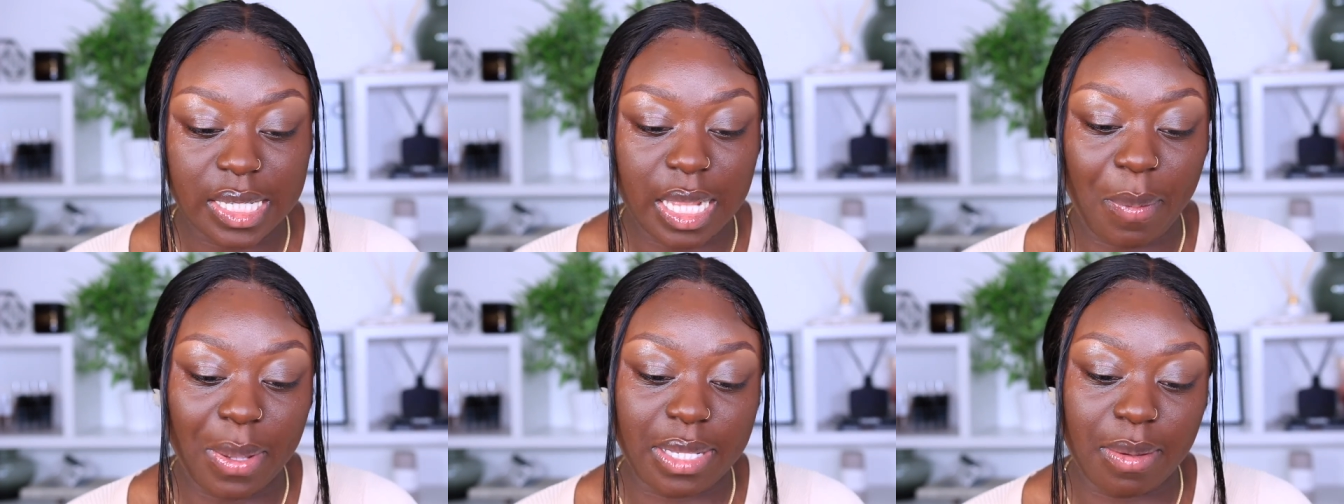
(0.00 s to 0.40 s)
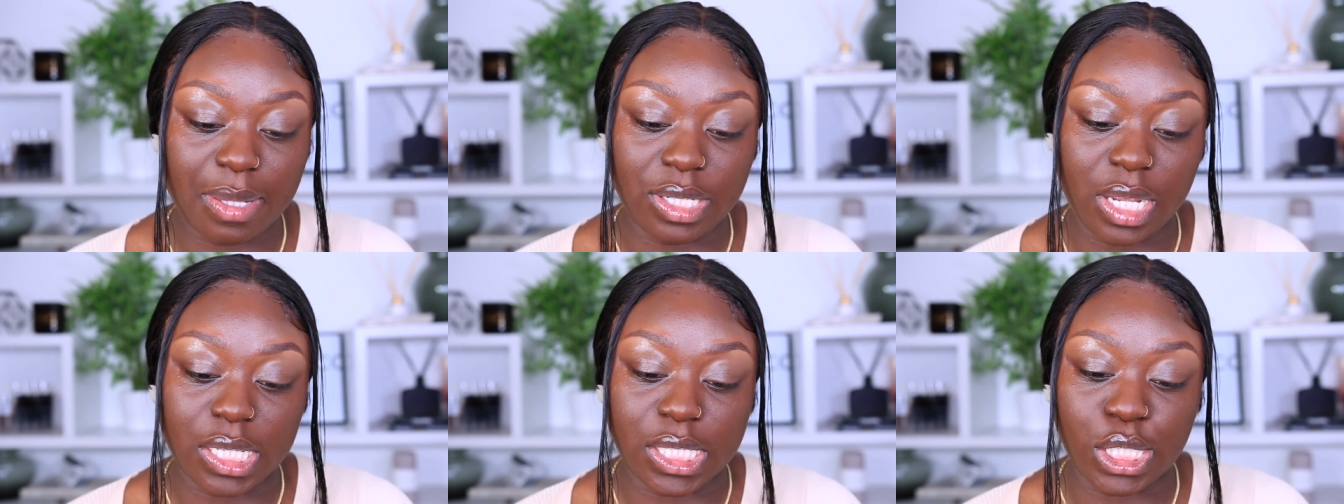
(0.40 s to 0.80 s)
So I picked up the
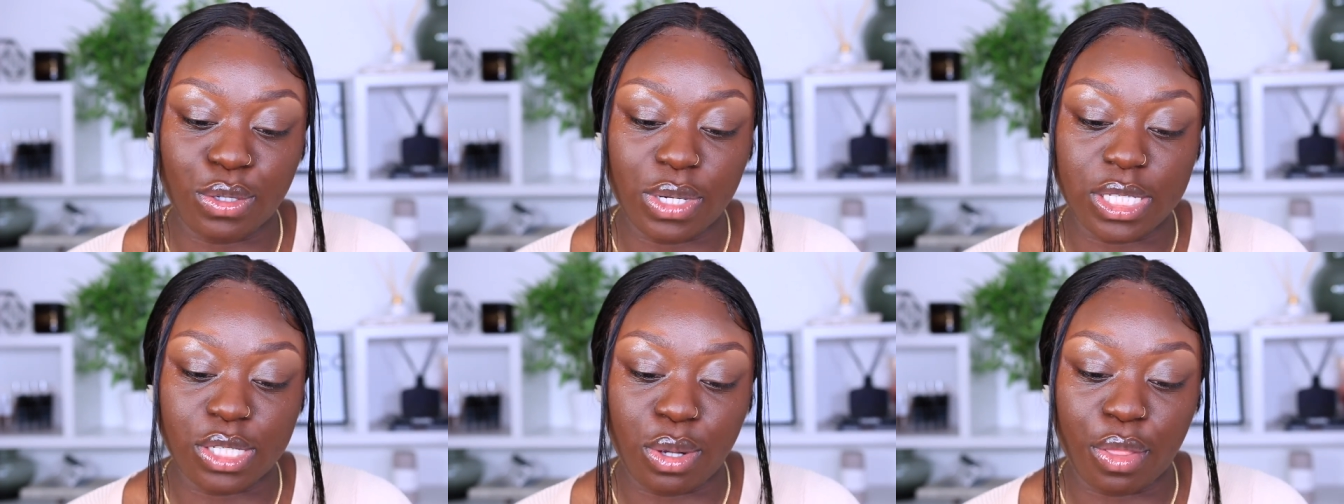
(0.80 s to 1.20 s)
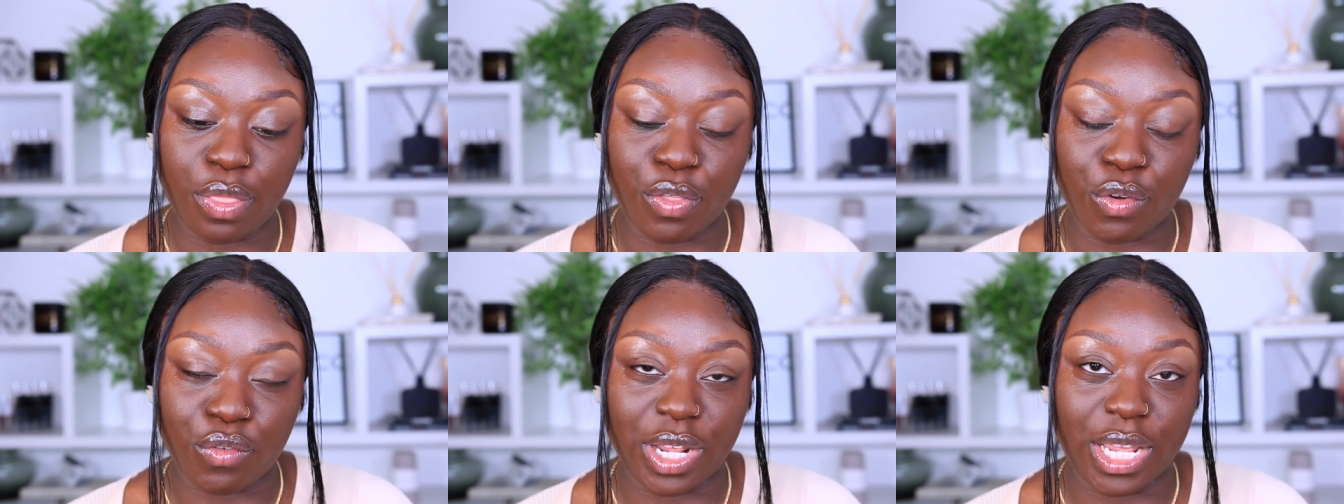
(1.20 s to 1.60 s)
shade
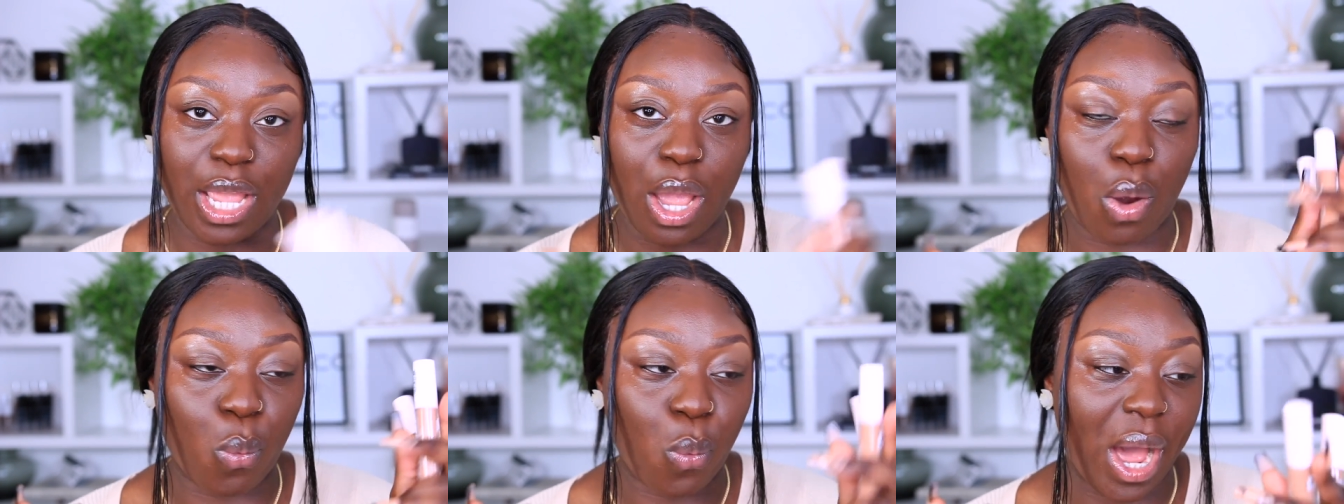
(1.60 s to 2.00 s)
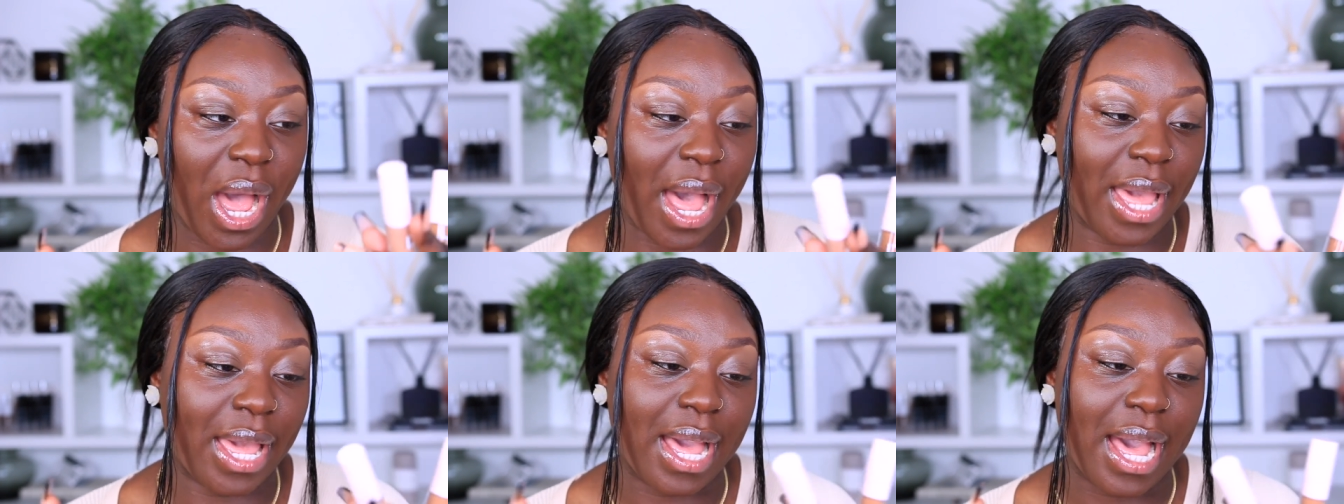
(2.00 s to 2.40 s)

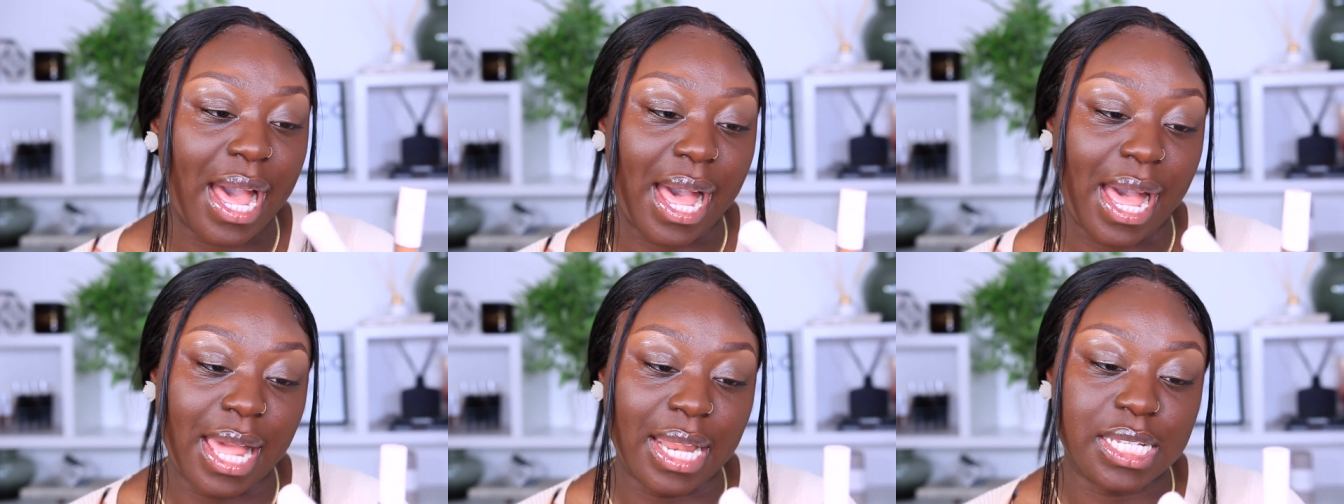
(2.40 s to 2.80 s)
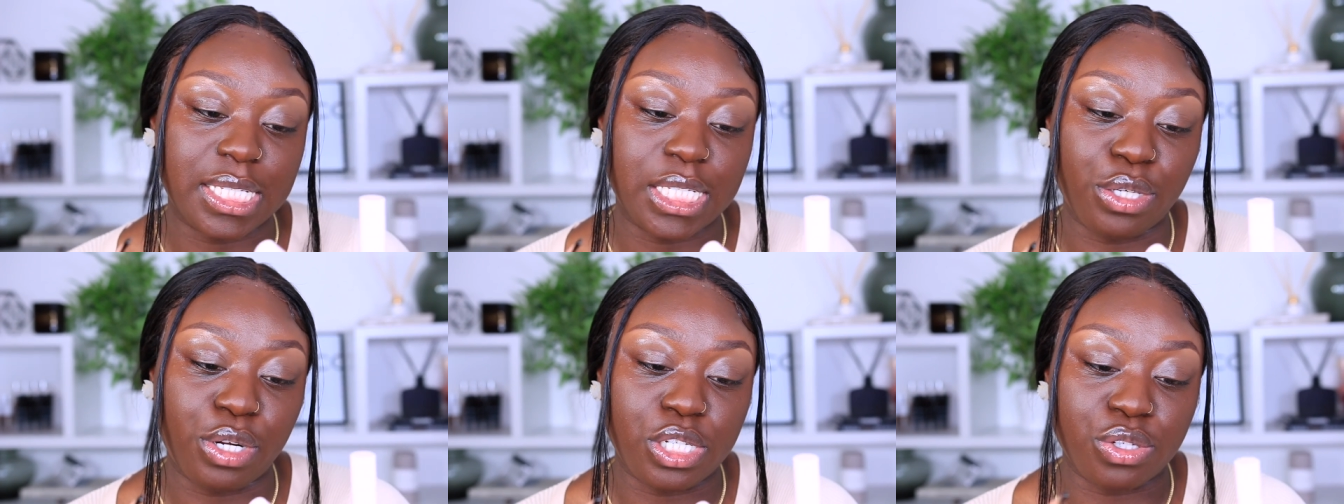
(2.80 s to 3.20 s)
003Y and
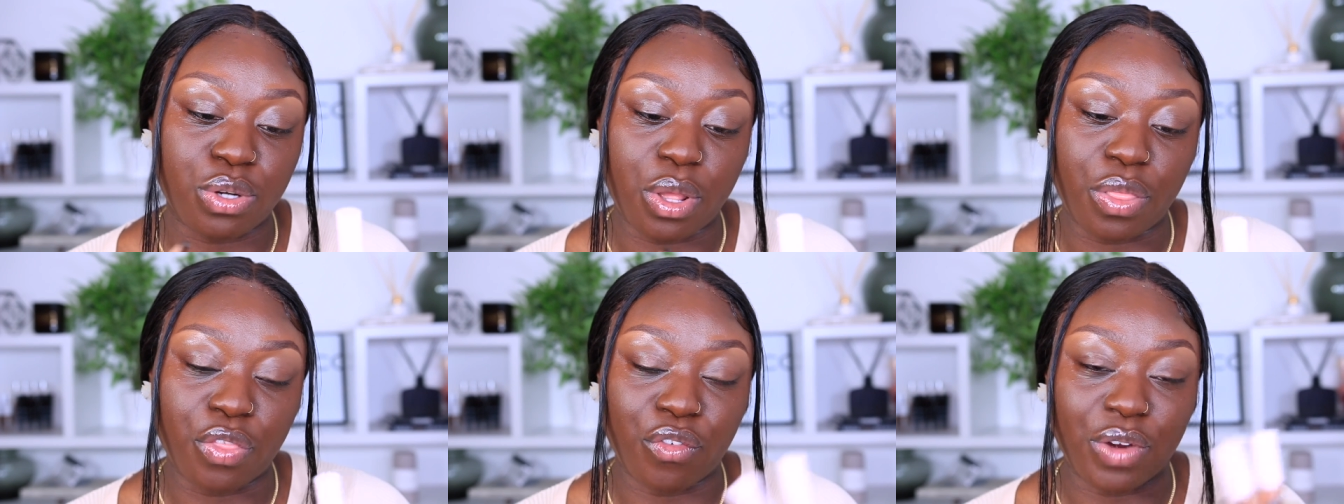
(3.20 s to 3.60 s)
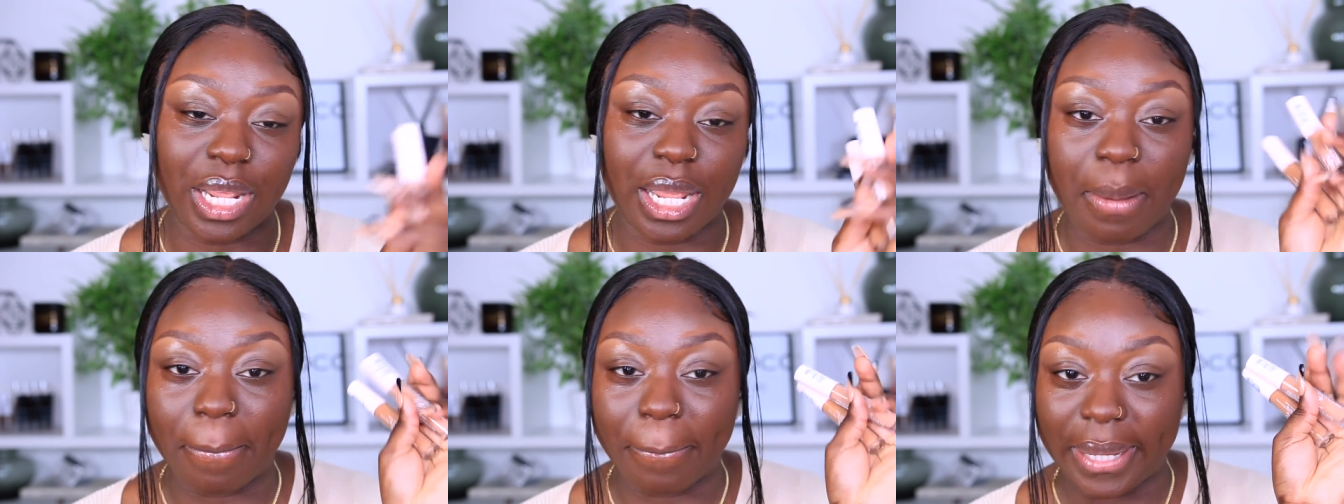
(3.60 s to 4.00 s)

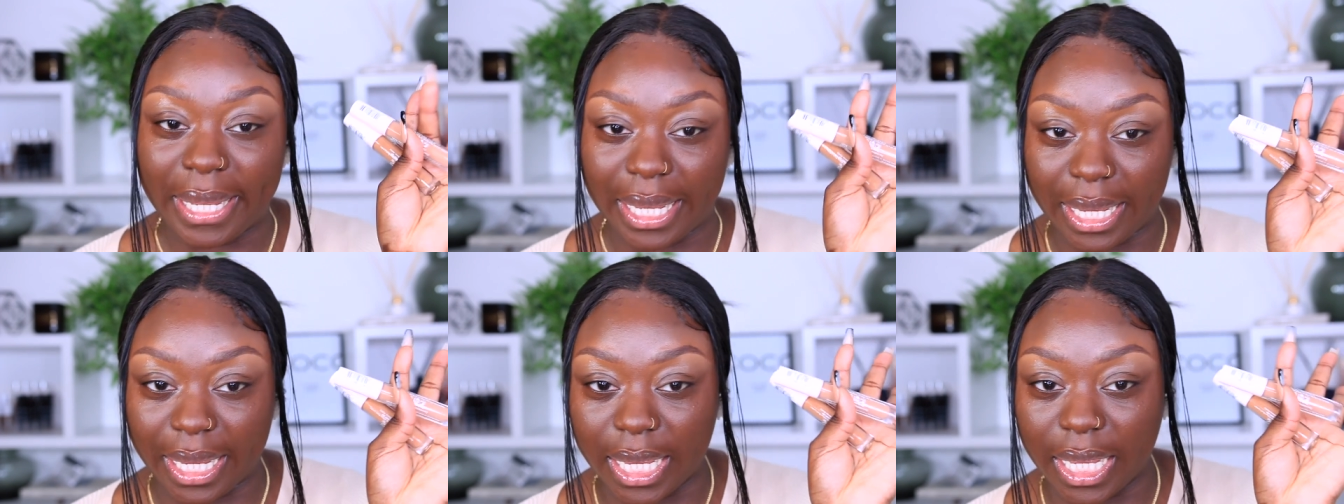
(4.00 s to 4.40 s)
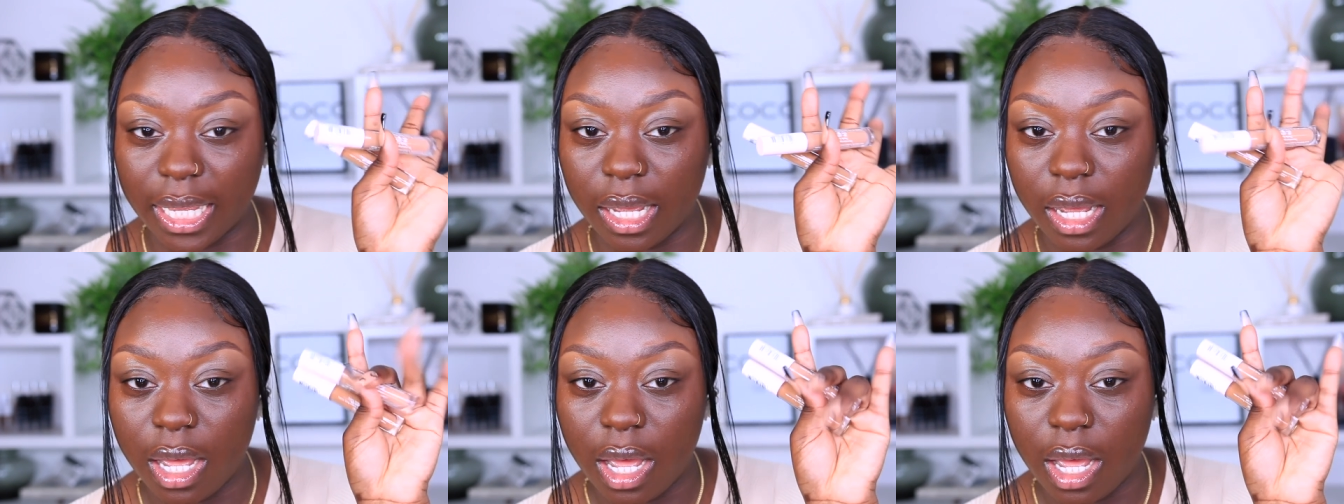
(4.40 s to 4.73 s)
003P.